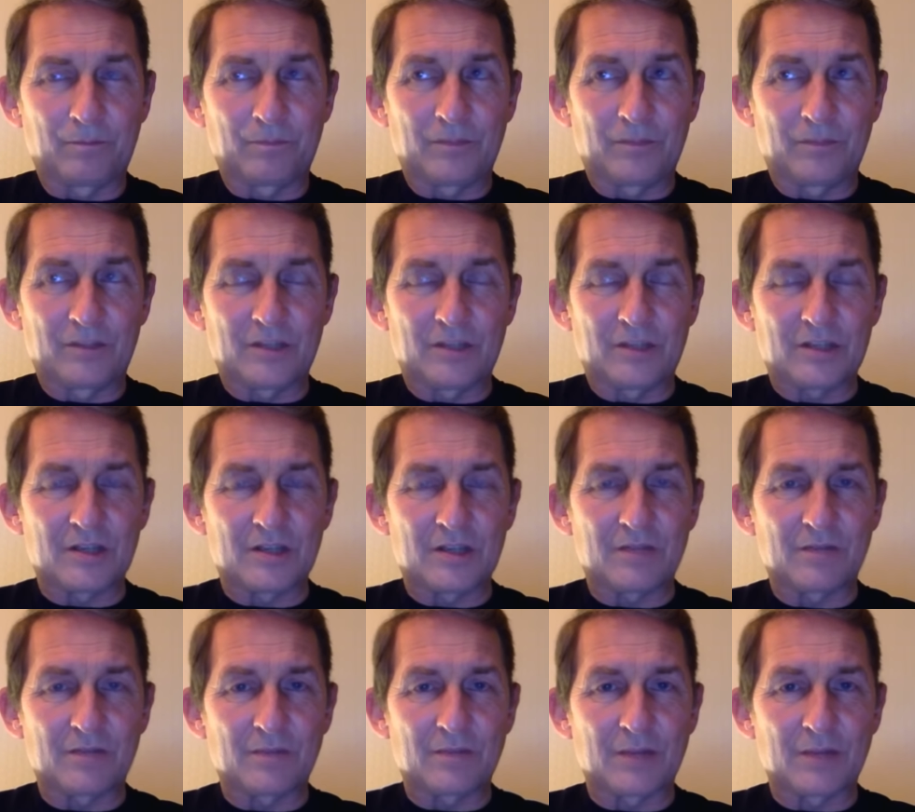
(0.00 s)
the
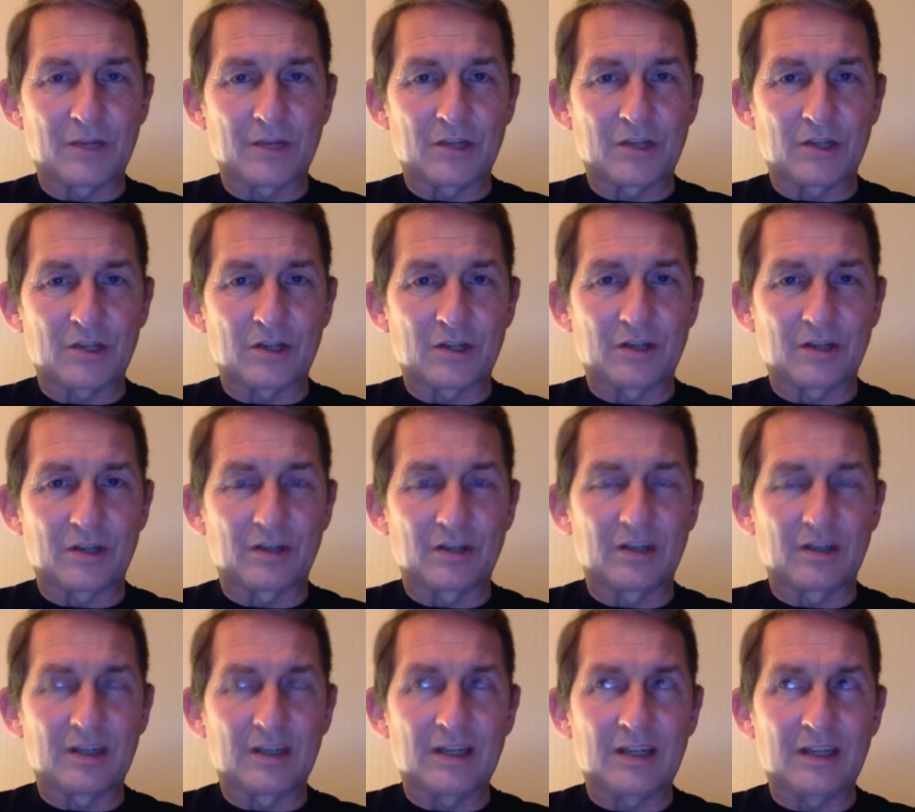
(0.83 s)
disinformation, the
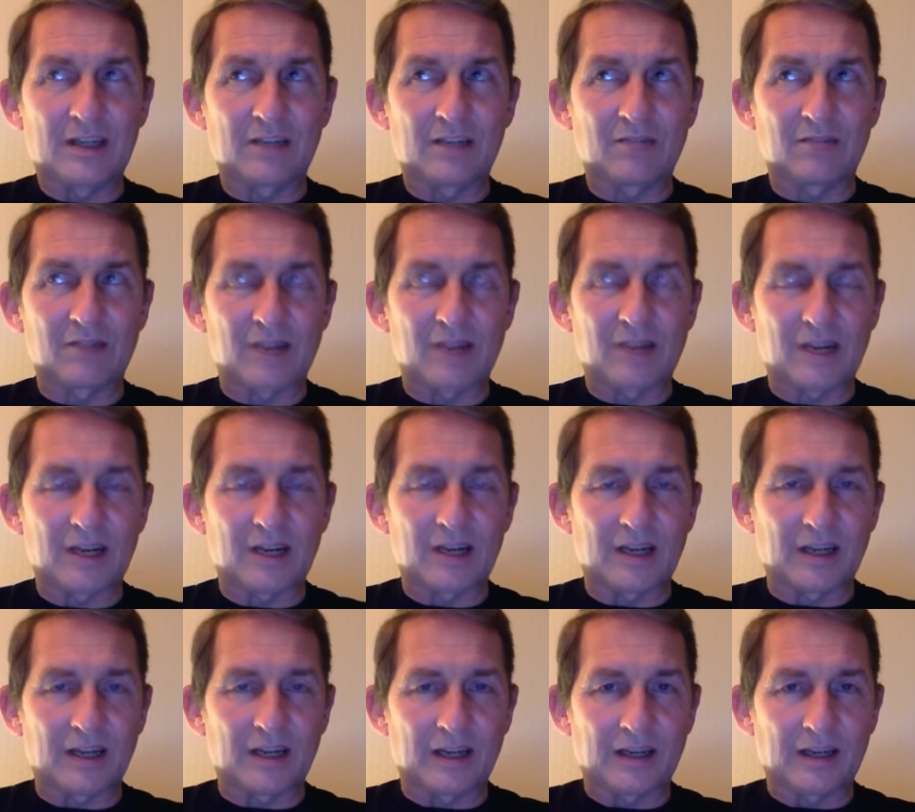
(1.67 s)
legal
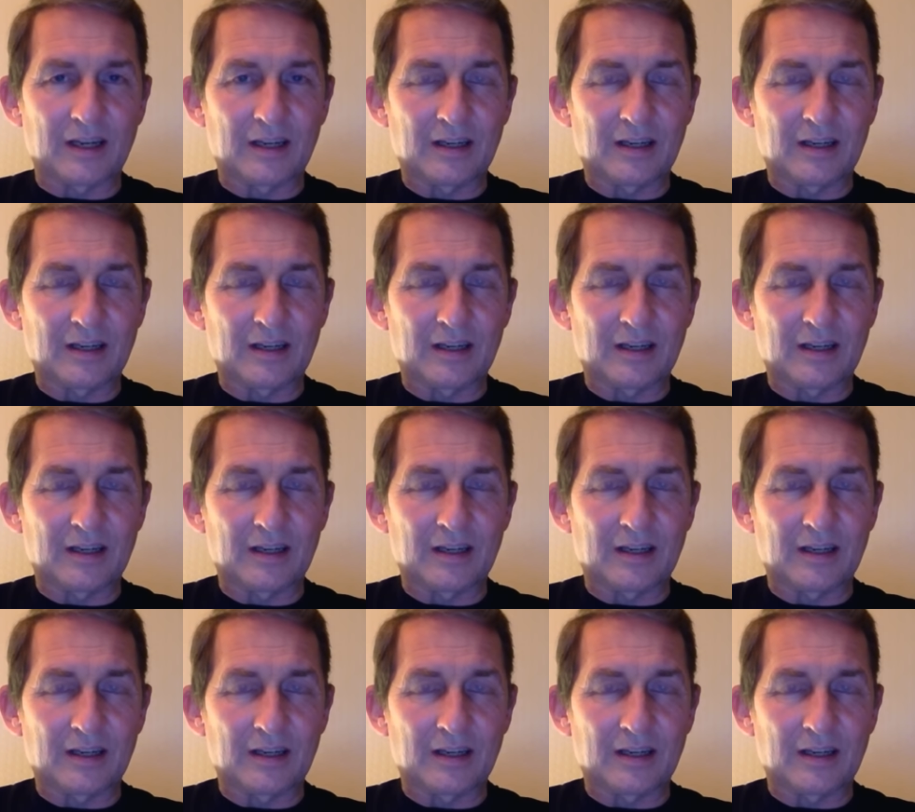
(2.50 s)
wrangling,